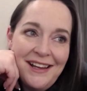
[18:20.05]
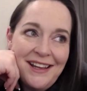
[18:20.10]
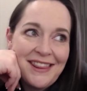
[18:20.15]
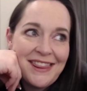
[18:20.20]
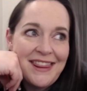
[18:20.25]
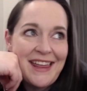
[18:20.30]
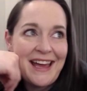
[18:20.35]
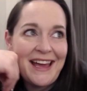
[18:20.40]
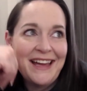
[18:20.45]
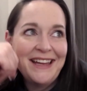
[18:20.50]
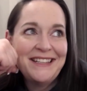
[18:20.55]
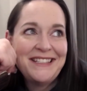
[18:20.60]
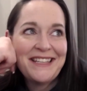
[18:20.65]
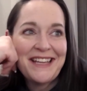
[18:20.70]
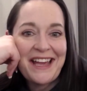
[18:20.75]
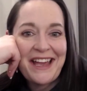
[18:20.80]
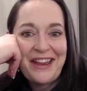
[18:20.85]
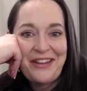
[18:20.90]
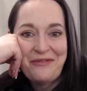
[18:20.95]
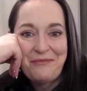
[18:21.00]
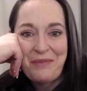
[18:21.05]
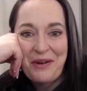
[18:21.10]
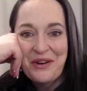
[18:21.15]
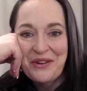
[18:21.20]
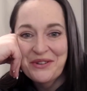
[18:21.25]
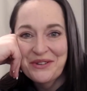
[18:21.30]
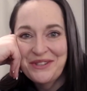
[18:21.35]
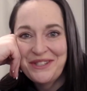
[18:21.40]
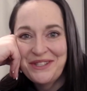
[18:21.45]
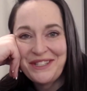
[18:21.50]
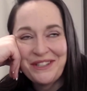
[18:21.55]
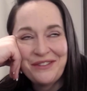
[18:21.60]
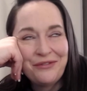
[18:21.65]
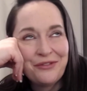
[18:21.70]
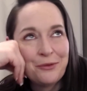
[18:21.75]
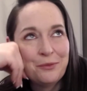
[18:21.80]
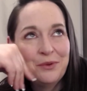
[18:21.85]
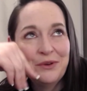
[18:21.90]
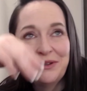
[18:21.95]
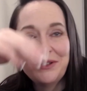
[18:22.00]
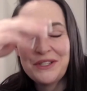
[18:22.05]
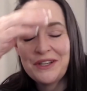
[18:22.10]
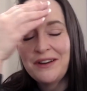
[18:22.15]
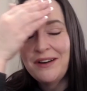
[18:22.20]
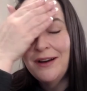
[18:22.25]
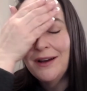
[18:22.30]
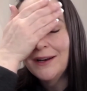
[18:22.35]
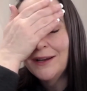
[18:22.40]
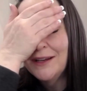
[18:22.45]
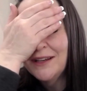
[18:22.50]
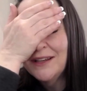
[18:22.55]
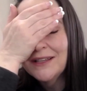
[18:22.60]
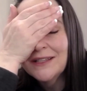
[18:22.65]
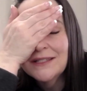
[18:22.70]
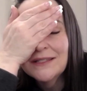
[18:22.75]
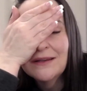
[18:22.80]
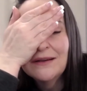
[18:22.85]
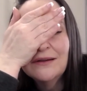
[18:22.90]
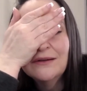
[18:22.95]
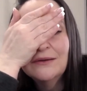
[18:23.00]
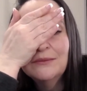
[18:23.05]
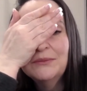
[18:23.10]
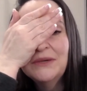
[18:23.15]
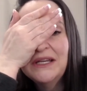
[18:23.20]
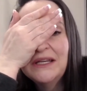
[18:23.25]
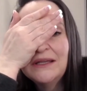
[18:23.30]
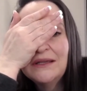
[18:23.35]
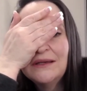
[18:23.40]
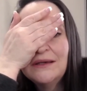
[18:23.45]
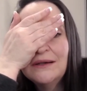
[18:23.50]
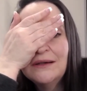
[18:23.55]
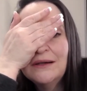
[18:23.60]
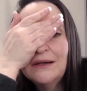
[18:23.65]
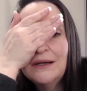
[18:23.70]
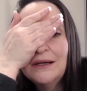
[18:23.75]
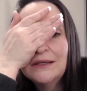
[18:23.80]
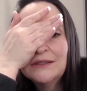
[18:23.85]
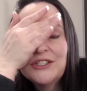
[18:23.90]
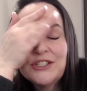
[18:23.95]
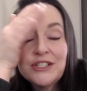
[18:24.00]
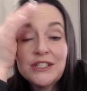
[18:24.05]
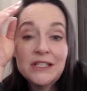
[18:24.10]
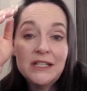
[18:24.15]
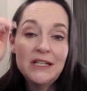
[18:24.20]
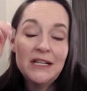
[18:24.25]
that I have posted from Punta Cana, because oh my gosh,